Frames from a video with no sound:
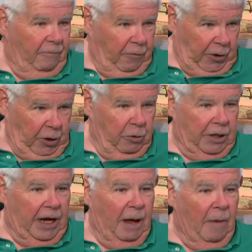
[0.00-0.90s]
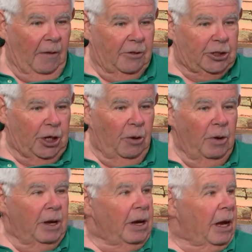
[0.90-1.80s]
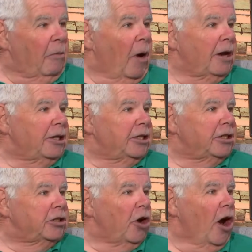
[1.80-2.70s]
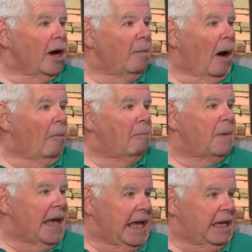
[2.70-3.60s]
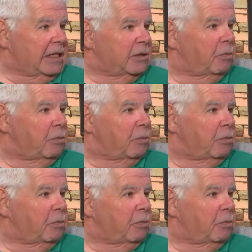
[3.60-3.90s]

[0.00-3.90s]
for you to come on the show and wanted to talk about bees.